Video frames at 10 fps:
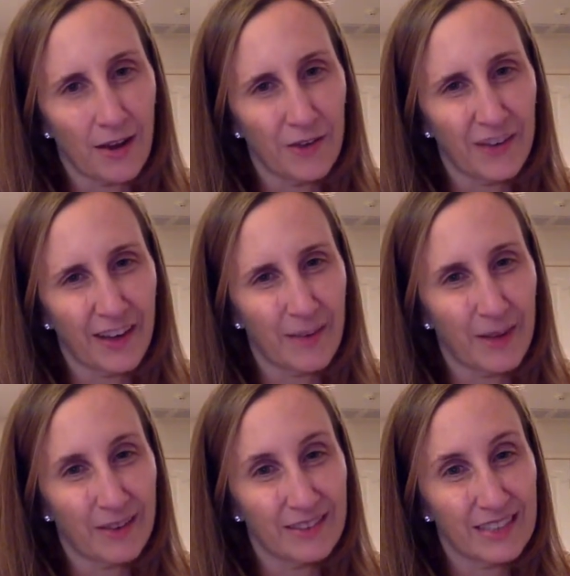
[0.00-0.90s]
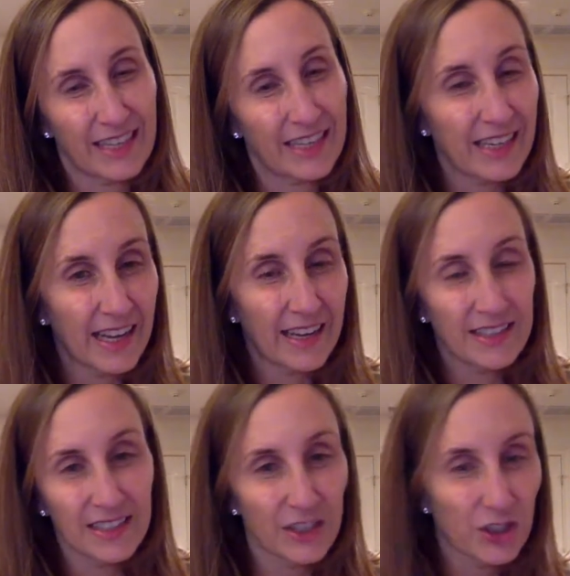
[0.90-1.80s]
you've got about 10
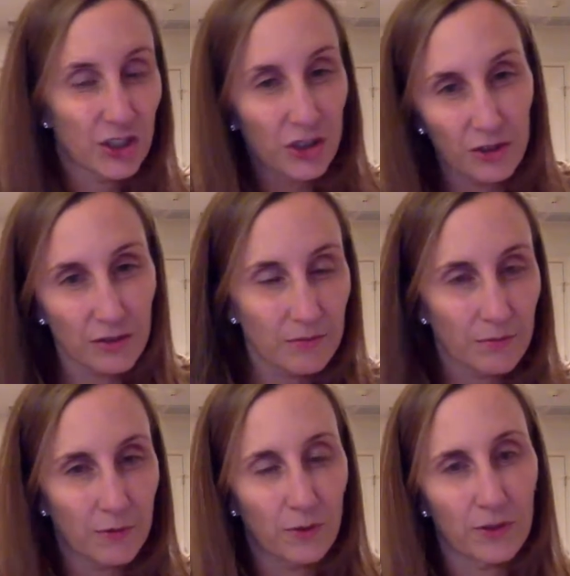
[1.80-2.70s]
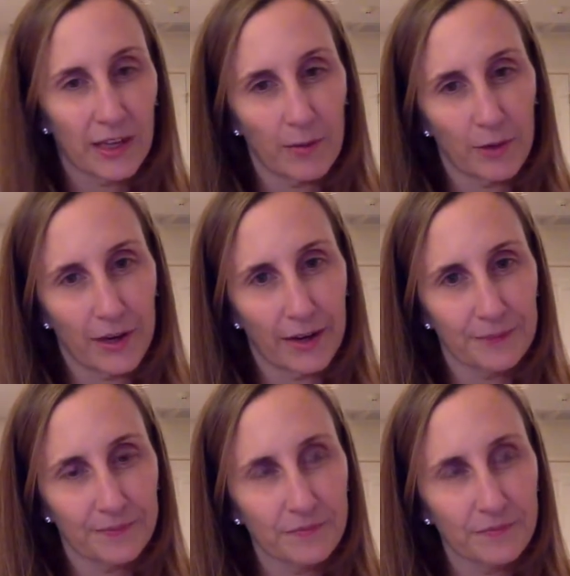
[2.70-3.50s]
days-ish before Labor Day.